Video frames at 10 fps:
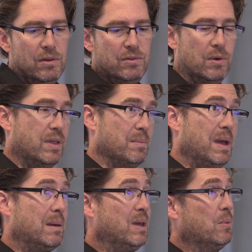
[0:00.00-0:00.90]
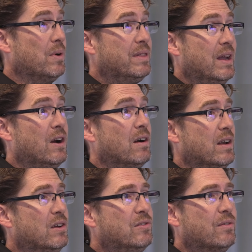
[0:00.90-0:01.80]
show them maybe what their
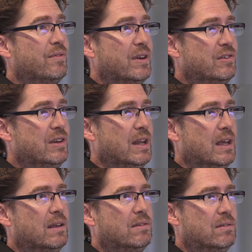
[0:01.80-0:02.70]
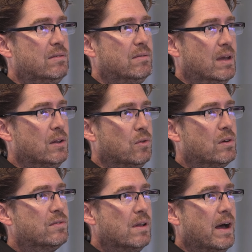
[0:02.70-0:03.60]
initial vision is and
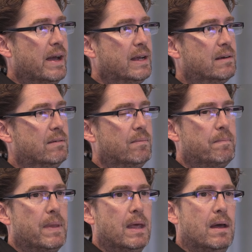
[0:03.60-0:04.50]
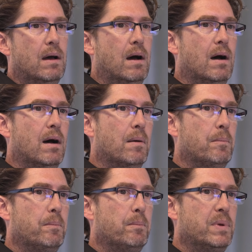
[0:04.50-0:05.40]
looks like,
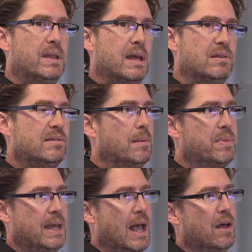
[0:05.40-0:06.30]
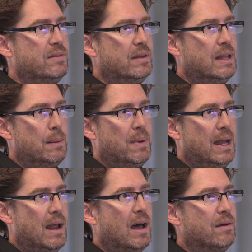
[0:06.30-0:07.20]
um, but then something else that they
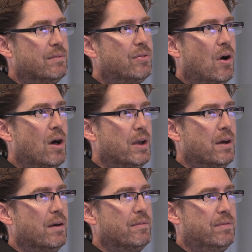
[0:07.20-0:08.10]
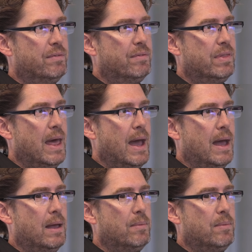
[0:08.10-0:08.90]
may not have thought of mm. that,